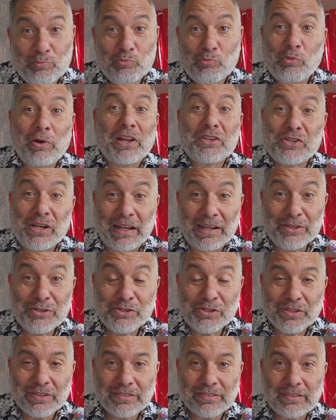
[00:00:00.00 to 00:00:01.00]
What a
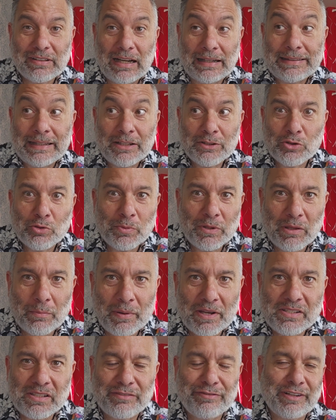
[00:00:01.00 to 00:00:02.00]
challenge. And then to be the
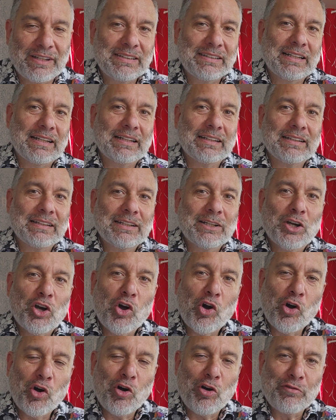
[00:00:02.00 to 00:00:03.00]
best defender
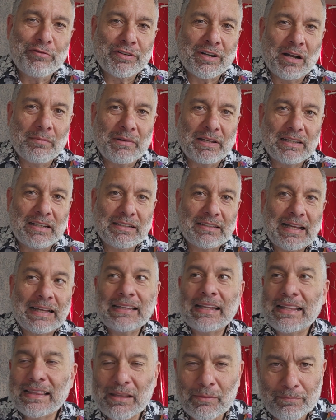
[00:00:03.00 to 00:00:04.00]
of Real Madrid.
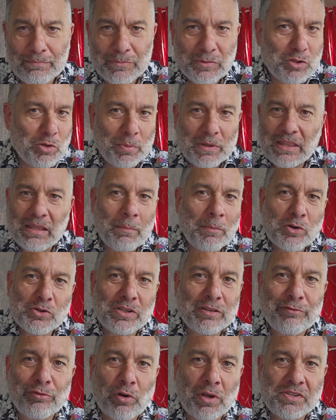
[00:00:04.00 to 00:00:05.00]
And then to be the
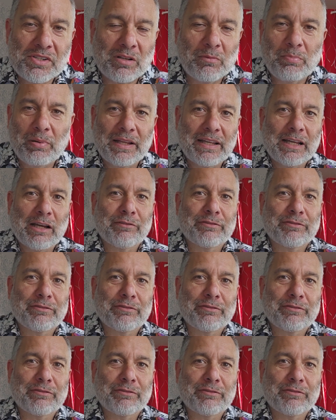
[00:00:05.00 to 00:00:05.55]
most influential player